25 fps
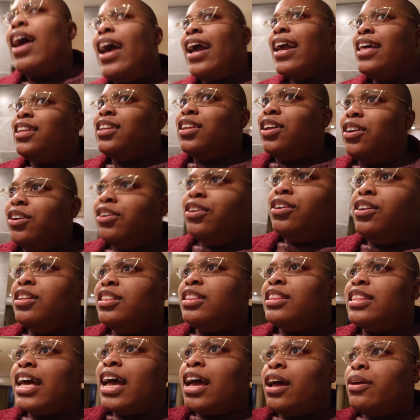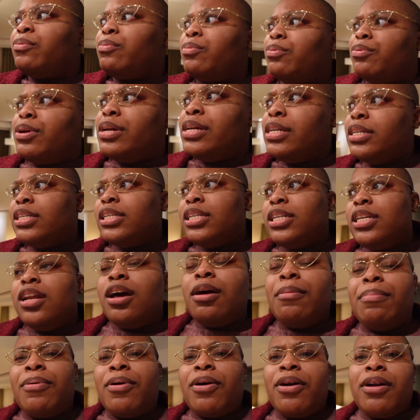i learned that renting
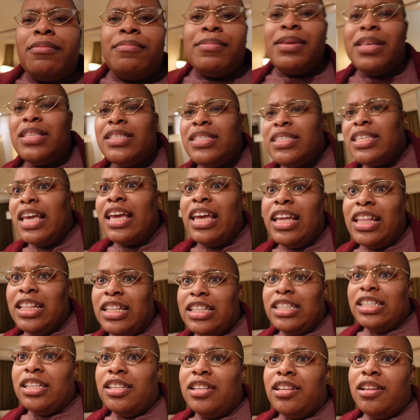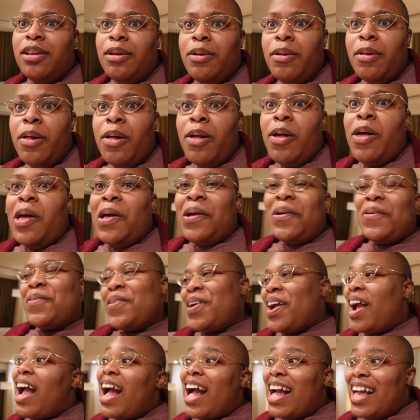apartments in
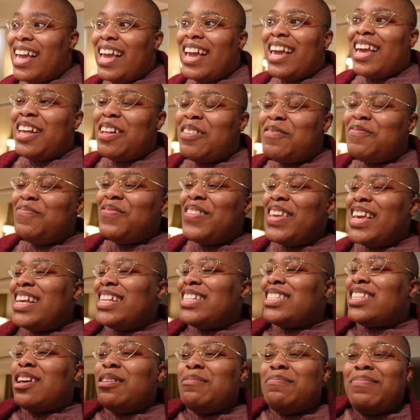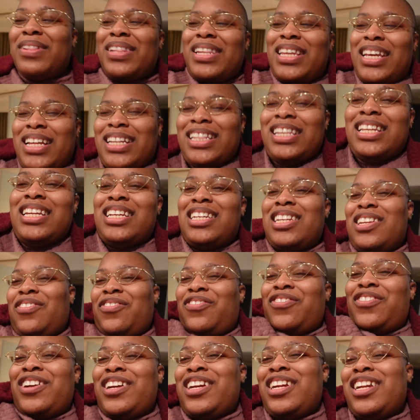where i am is completely
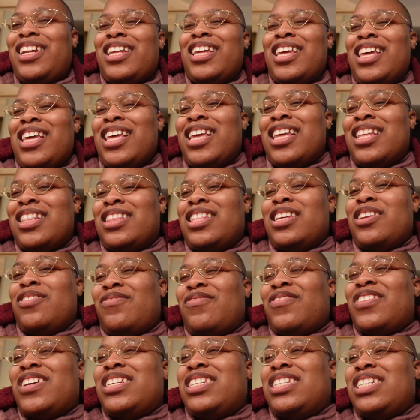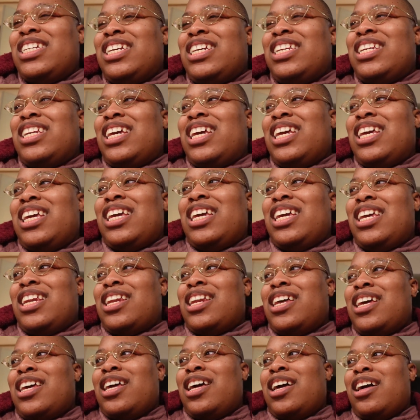different than renting
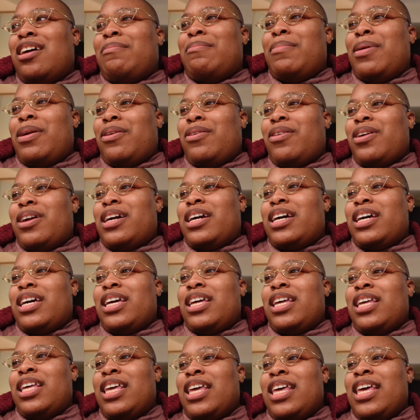in america